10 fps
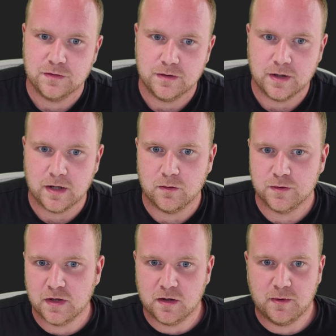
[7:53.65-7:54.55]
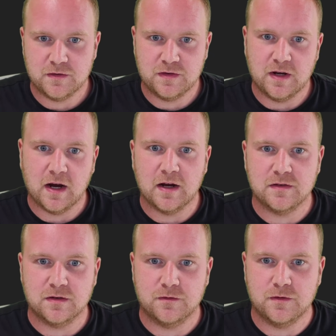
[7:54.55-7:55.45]
We'll talk about CIs
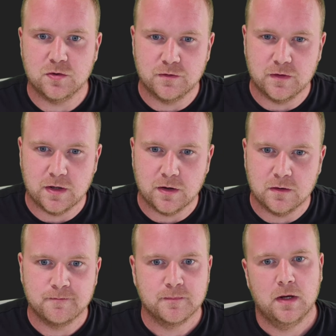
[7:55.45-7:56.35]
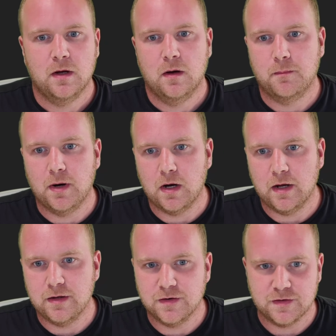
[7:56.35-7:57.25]
in a future video, but
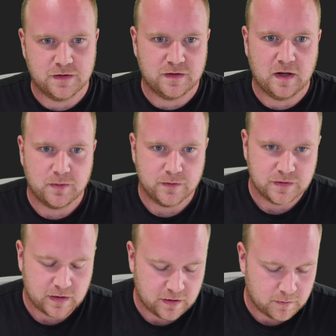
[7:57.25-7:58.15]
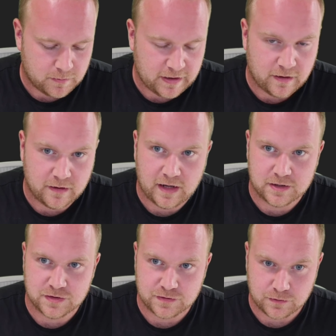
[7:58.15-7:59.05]
here's an example of setting up binary
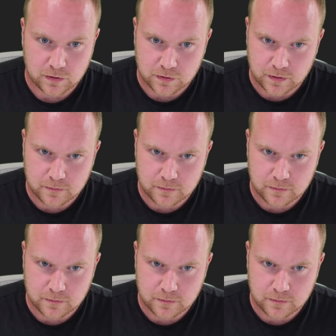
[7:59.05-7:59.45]
caches locally.